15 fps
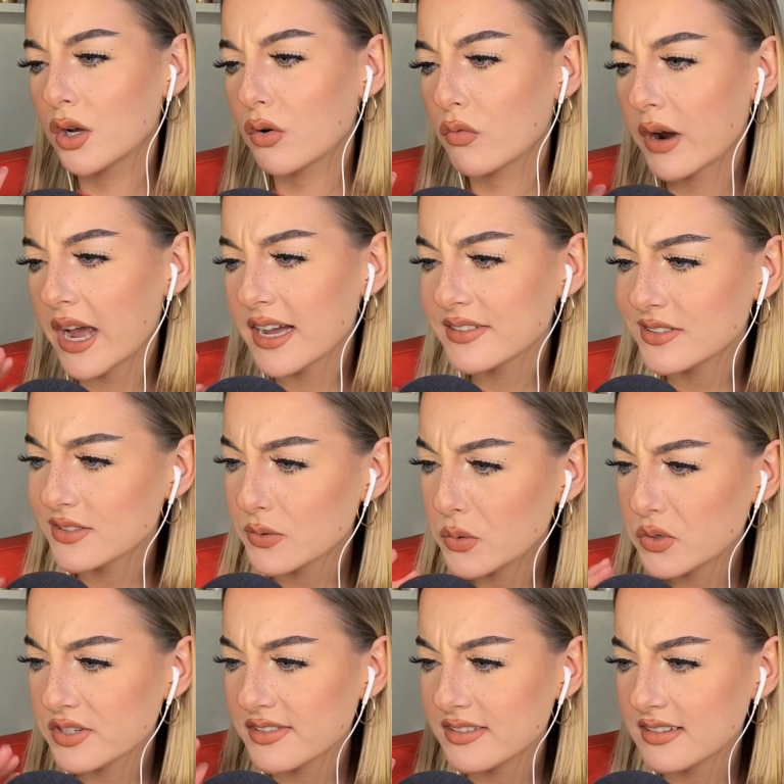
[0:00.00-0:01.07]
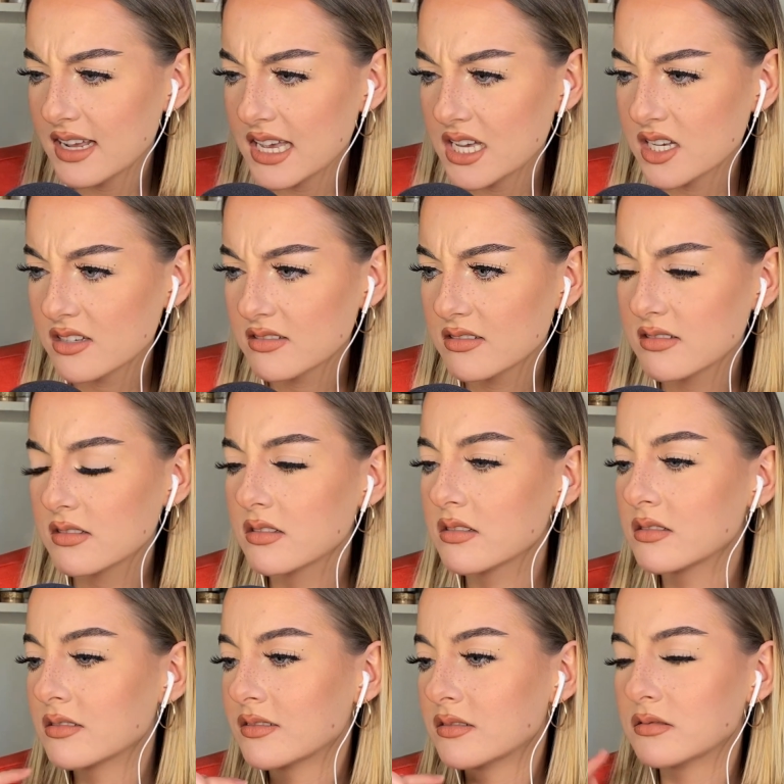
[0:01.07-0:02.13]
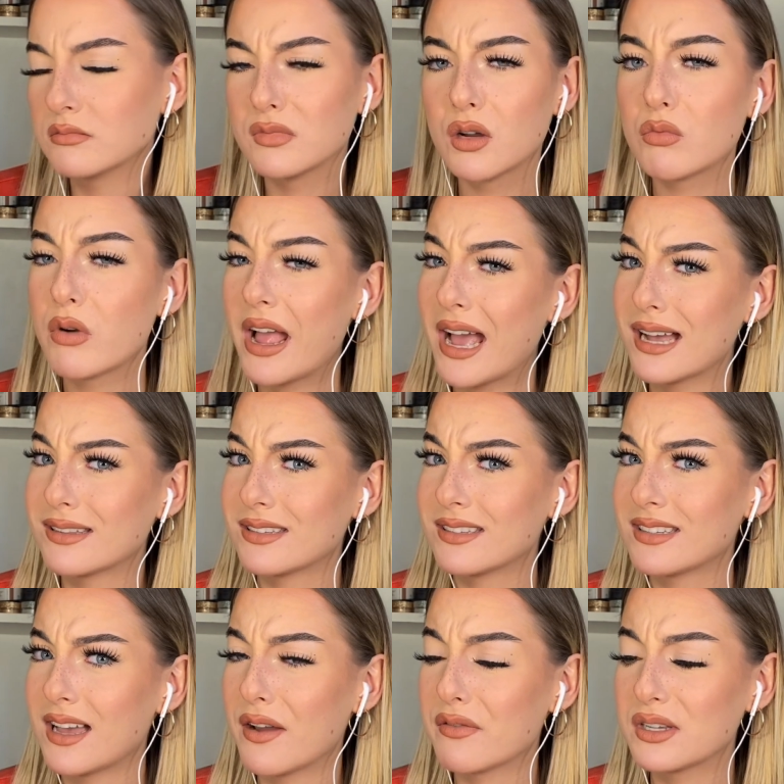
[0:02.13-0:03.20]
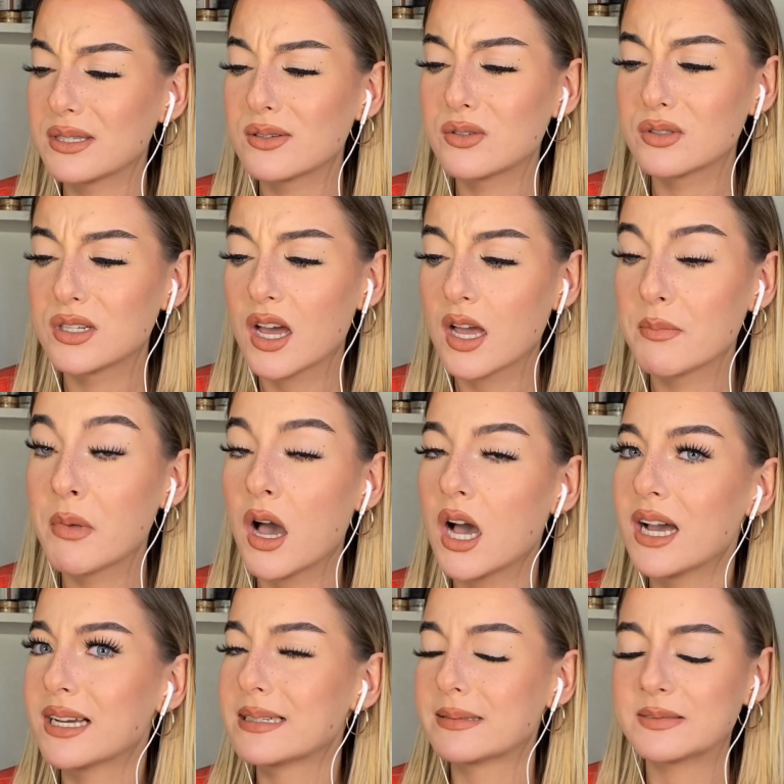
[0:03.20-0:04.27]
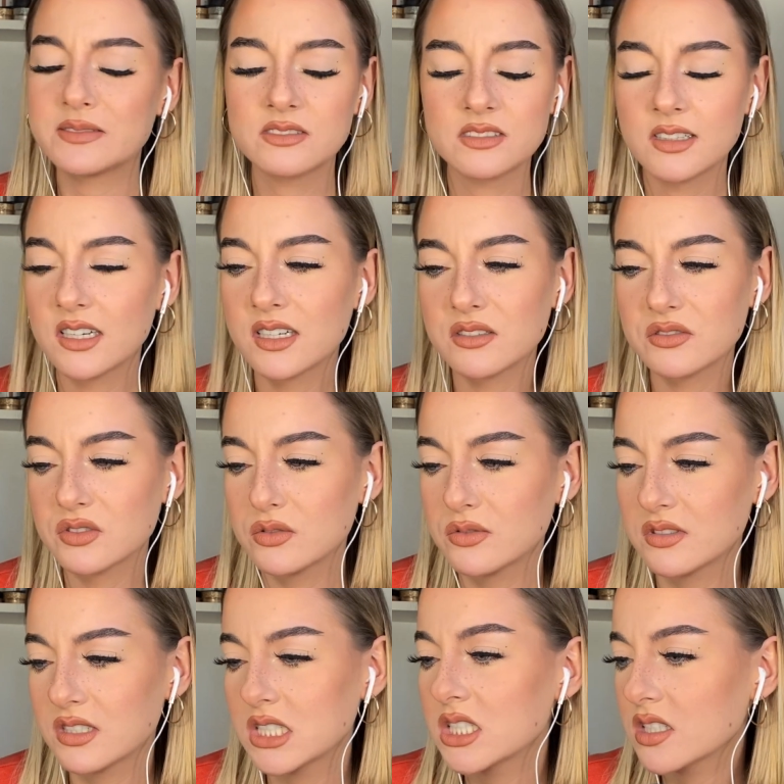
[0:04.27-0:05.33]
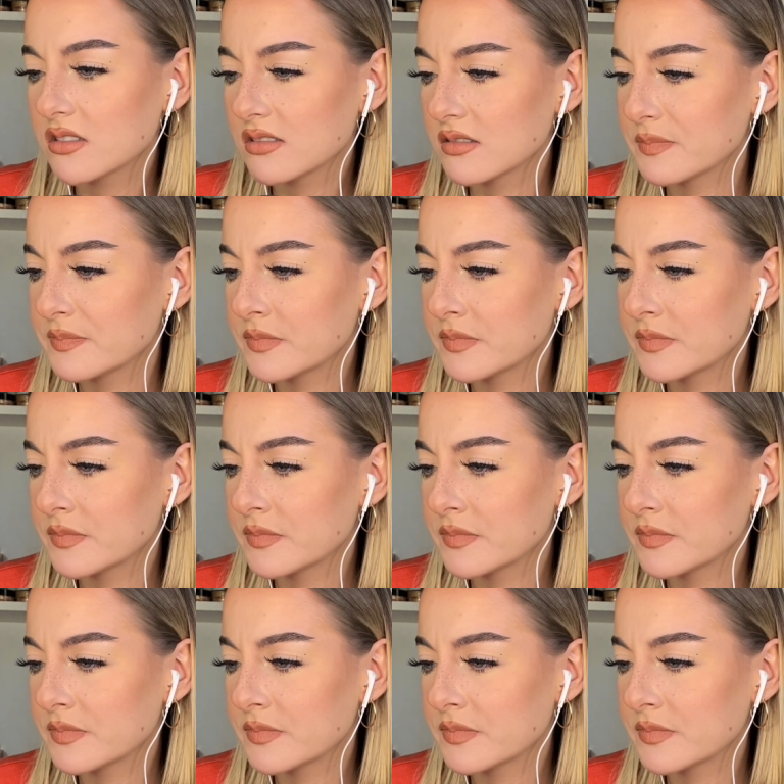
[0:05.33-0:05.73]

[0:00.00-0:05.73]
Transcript: Rats or snakes. Rats every single time. I don't do snakes.